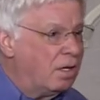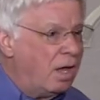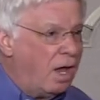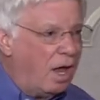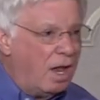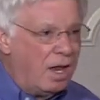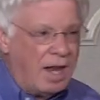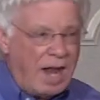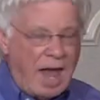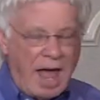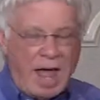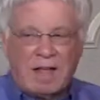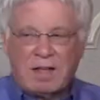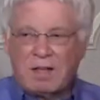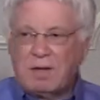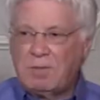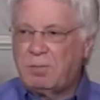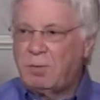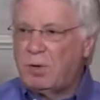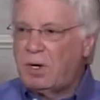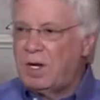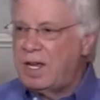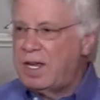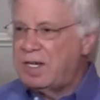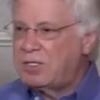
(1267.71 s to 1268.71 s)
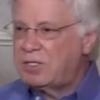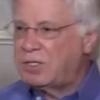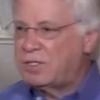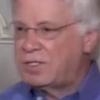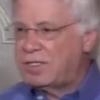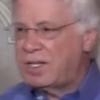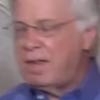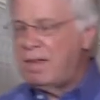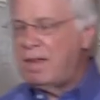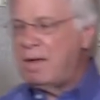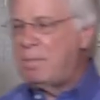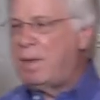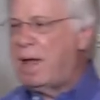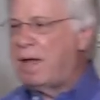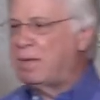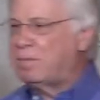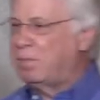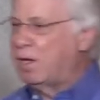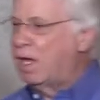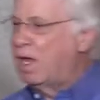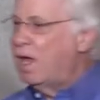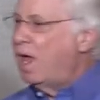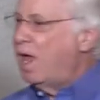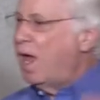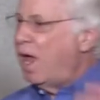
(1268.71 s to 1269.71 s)
A lack of relationship, say that back to
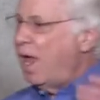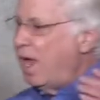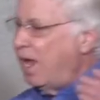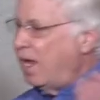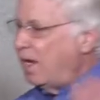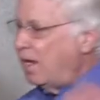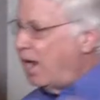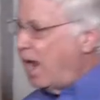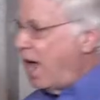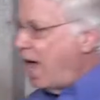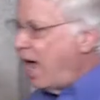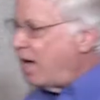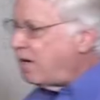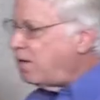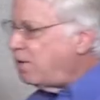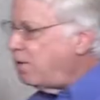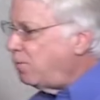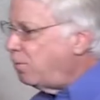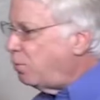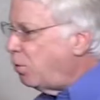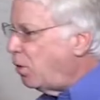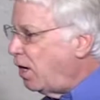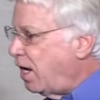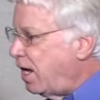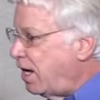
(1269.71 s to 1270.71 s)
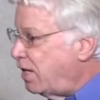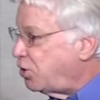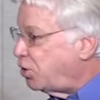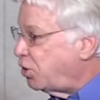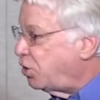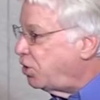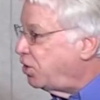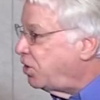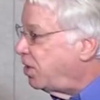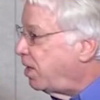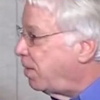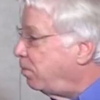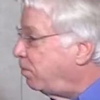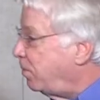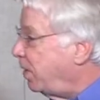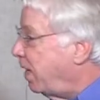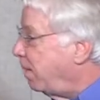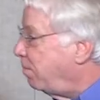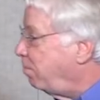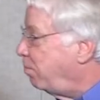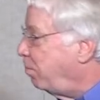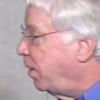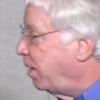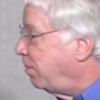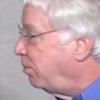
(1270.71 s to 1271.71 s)
me. A lack of relationship,
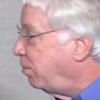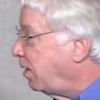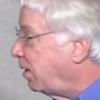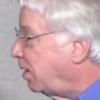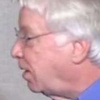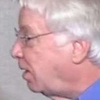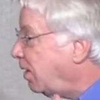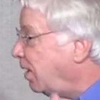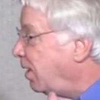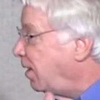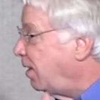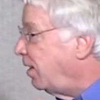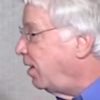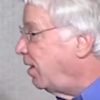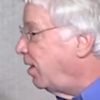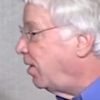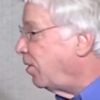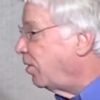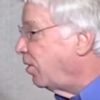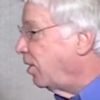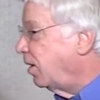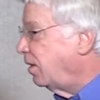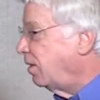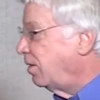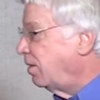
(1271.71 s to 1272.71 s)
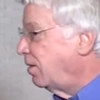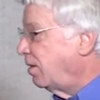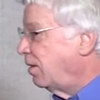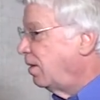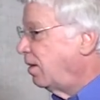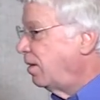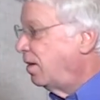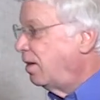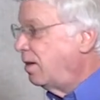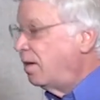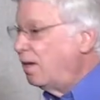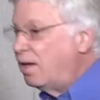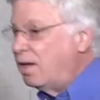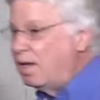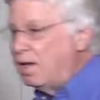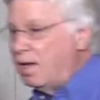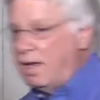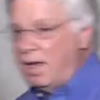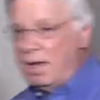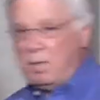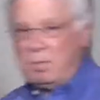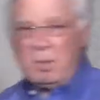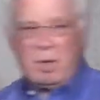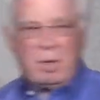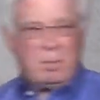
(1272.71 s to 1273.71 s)
yet biblically literate.
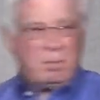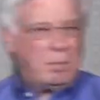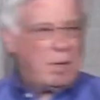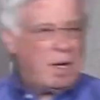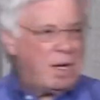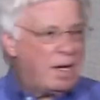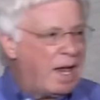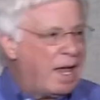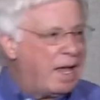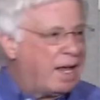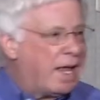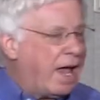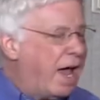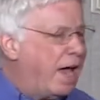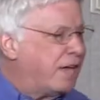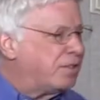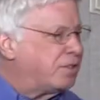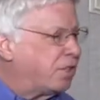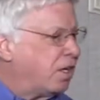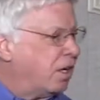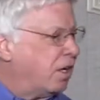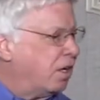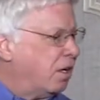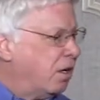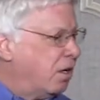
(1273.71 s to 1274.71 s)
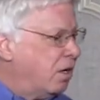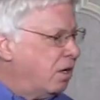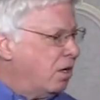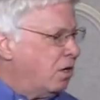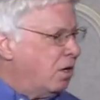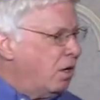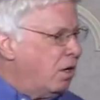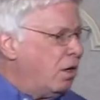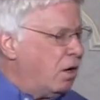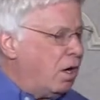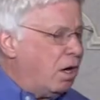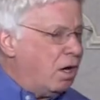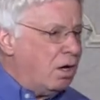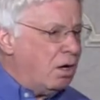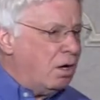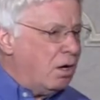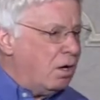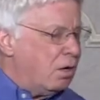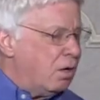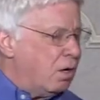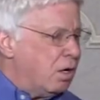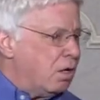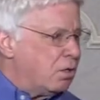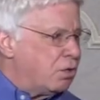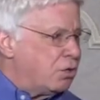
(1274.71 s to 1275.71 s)
It'd be like asking, uh,
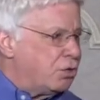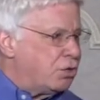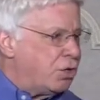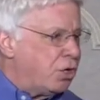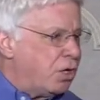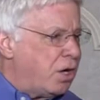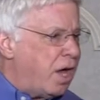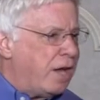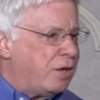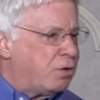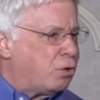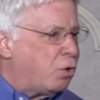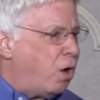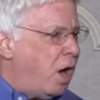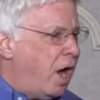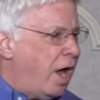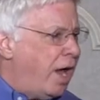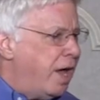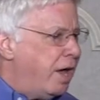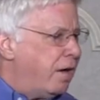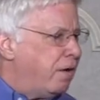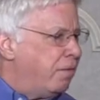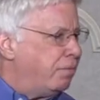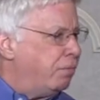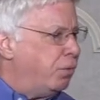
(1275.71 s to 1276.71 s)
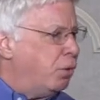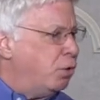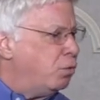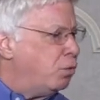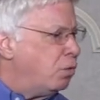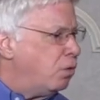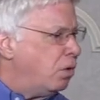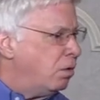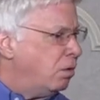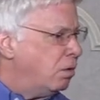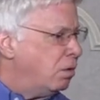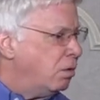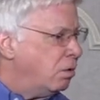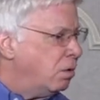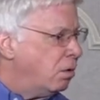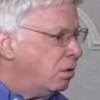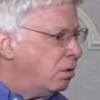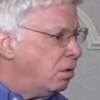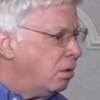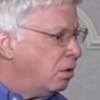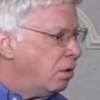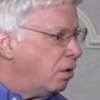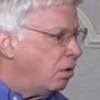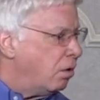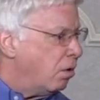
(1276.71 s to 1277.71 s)
should I cry at a funeral
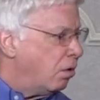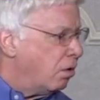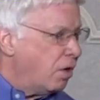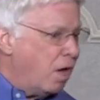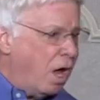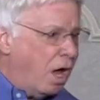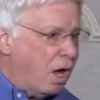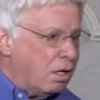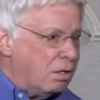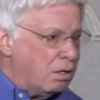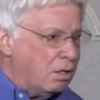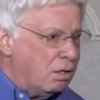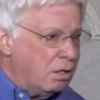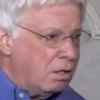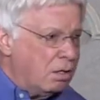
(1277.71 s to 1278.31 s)
or not?